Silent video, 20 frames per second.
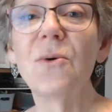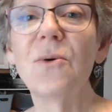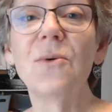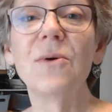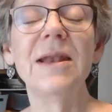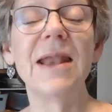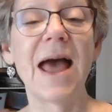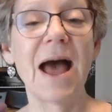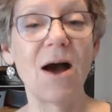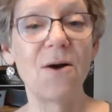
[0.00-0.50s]

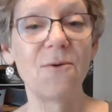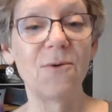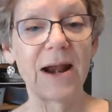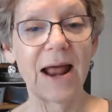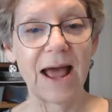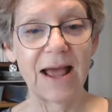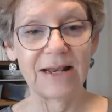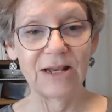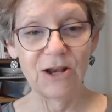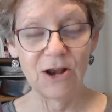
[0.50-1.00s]
Now
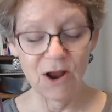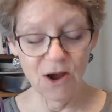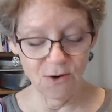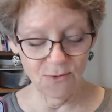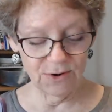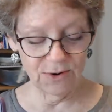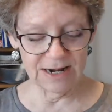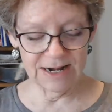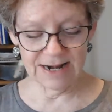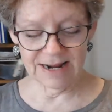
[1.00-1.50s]
I know
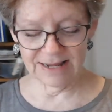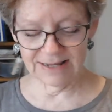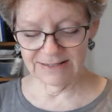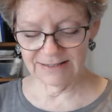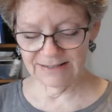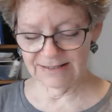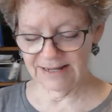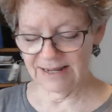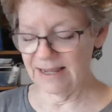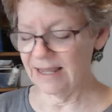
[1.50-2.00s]
what it
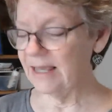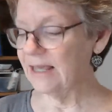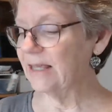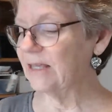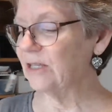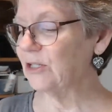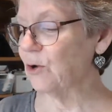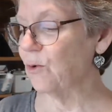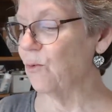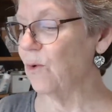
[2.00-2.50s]
is.
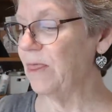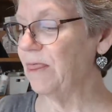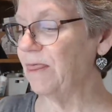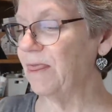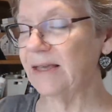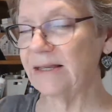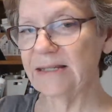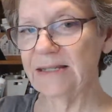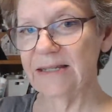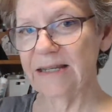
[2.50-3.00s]
So when
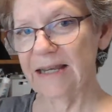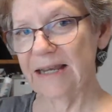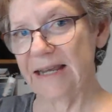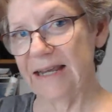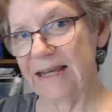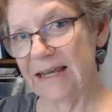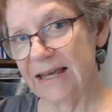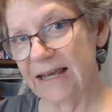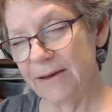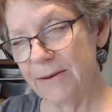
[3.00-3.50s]
this
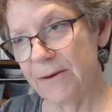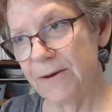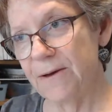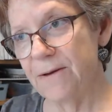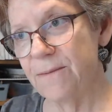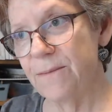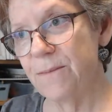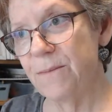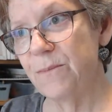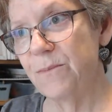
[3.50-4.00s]

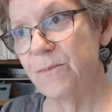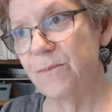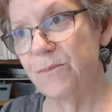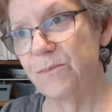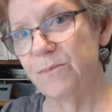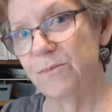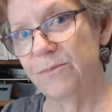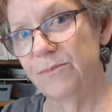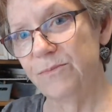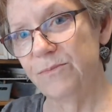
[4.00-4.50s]

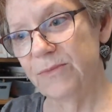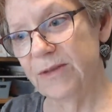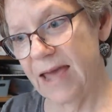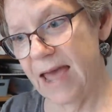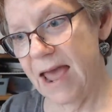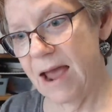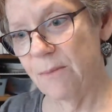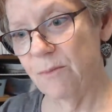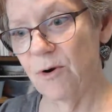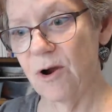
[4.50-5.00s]

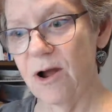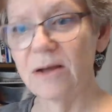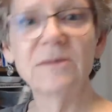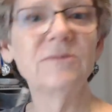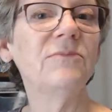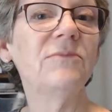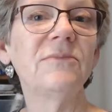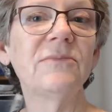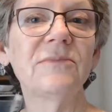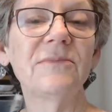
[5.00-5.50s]
camera
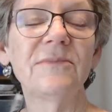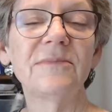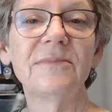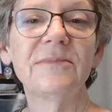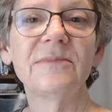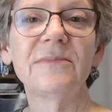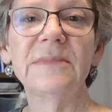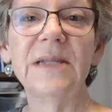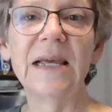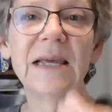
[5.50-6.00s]

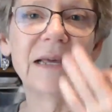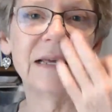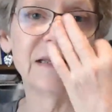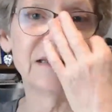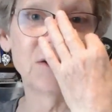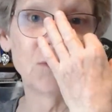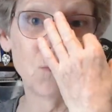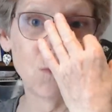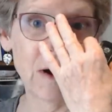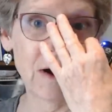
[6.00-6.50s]

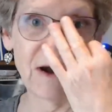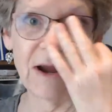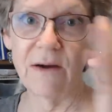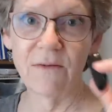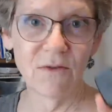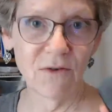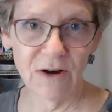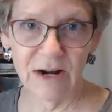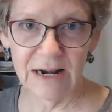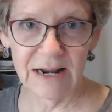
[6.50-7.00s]
is
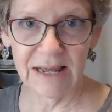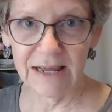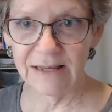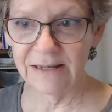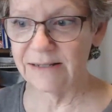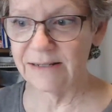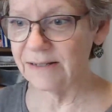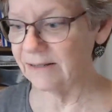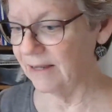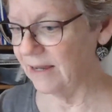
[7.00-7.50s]
wherever it
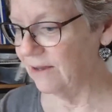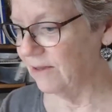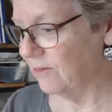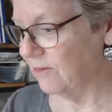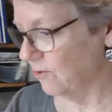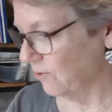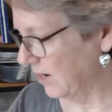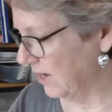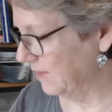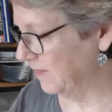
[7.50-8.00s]
is,
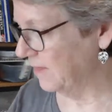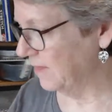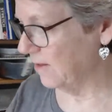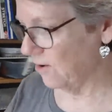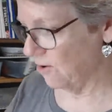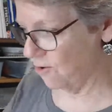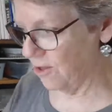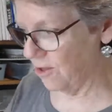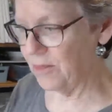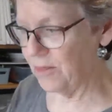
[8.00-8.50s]
either
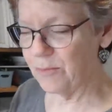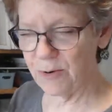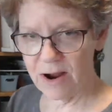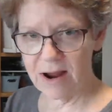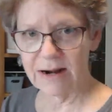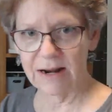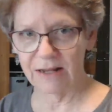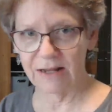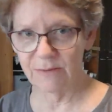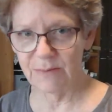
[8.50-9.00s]
on the
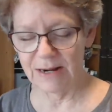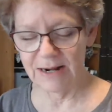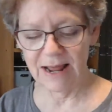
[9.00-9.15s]
product being